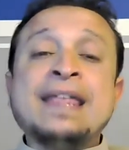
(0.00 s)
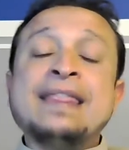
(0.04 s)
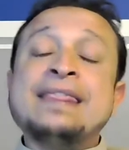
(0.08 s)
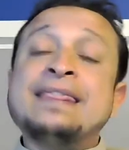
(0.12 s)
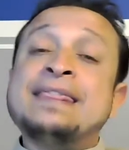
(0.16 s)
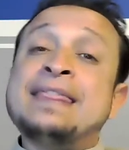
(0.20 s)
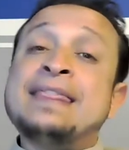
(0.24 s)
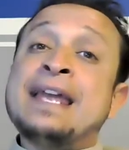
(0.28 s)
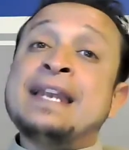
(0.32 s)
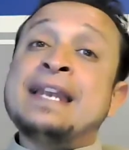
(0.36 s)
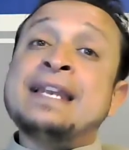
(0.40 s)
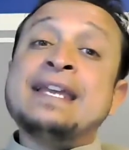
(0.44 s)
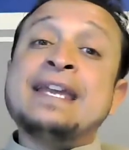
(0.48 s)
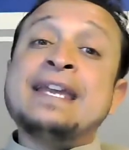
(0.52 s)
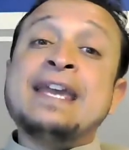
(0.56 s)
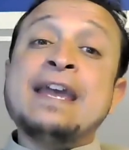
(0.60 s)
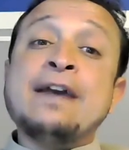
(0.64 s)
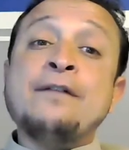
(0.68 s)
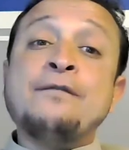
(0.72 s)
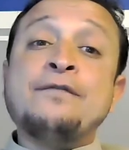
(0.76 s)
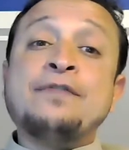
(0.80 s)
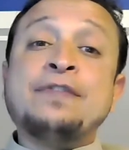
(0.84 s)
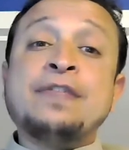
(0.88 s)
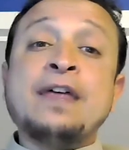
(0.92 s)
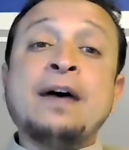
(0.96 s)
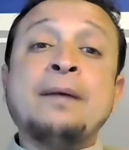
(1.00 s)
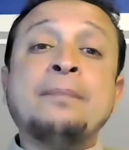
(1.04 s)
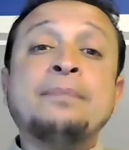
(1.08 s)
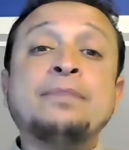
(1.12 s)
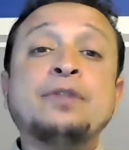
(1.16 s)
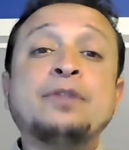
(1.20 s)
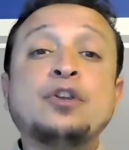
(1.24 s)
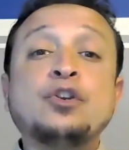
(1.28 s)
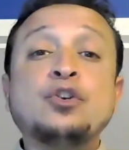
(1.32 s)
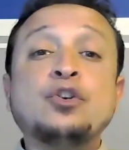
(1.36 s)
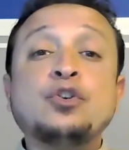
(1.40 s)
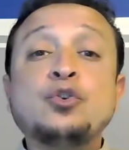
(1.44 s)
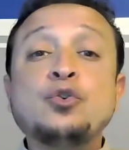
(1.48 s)
then give them
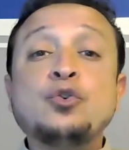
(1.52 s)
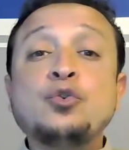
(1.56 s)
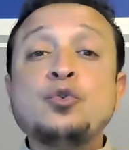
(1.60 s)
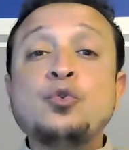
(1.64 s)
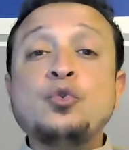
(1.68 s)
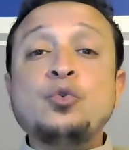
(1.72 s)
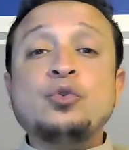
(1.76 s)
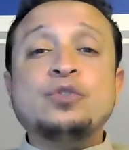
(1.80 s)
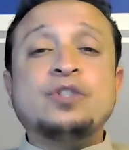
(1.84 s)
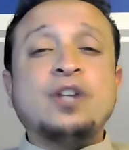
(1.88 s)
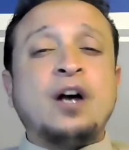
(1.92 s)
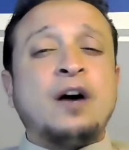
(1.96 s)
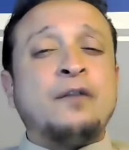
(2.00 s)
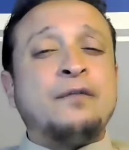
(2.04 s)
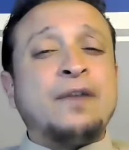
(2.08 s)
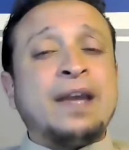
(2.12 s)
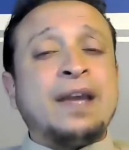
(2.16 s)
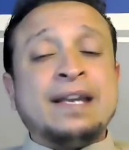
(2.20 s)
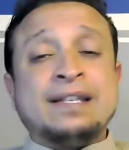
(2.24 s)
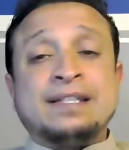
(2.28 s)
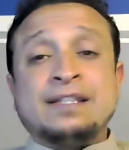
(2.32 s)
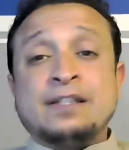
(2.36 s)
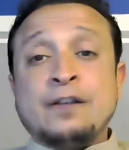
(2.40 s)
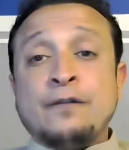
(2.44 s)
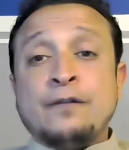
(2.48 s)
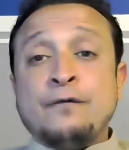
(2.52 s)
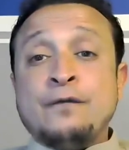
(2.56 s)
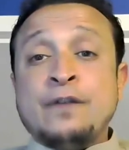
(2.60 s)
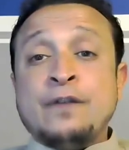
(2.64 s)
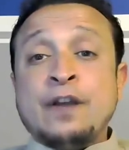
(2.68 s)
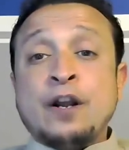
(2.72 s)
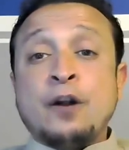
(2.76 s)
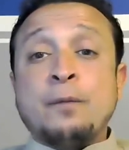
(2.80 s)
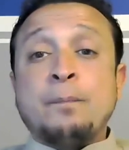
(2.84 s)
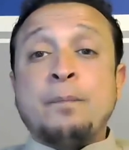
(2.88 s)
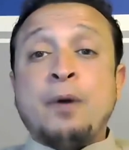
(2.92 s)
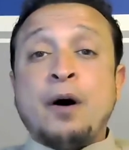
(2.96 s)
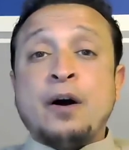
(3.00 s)
the news of a
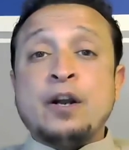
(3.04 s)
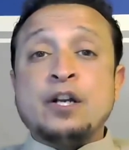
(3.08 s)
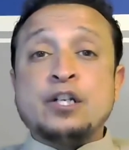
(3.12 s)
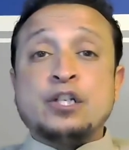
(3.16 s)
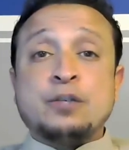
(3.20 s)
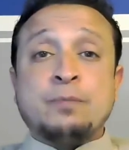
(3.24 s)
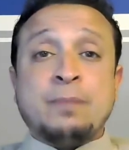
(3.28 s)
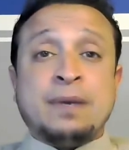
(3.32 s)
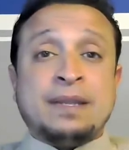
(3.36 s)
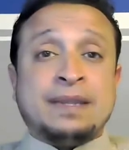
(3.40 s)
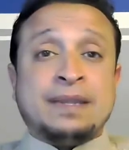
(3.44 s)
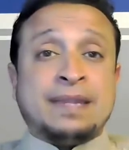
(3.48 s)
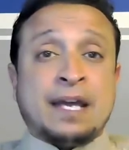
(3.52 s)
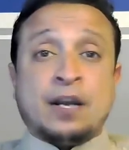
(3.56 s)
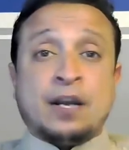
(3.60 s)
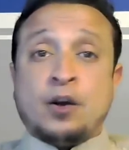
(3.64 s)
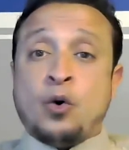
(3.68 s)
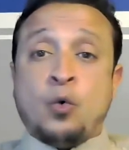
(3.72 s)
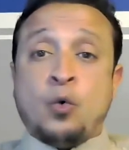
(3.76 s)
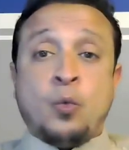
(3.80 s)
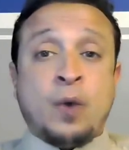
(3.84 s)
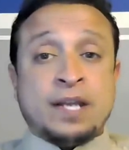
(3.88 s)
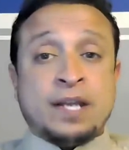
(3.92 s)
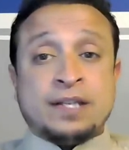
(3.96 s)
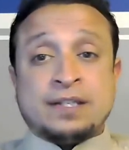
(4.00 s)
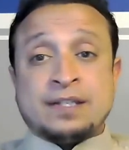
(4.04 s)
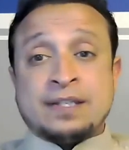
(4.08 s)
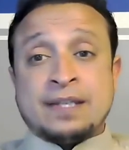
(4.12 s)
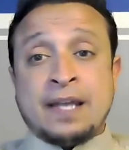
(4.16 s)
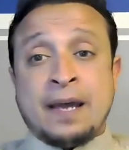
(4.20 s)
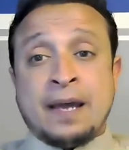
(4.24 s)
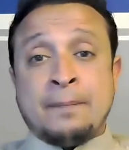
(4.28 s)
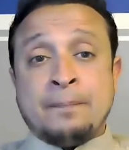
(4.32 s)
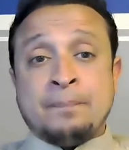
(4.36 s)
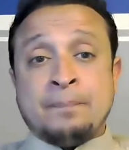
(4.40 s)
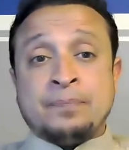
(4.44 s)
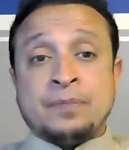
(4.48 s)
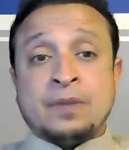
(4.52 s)
severe punishment that awaits them.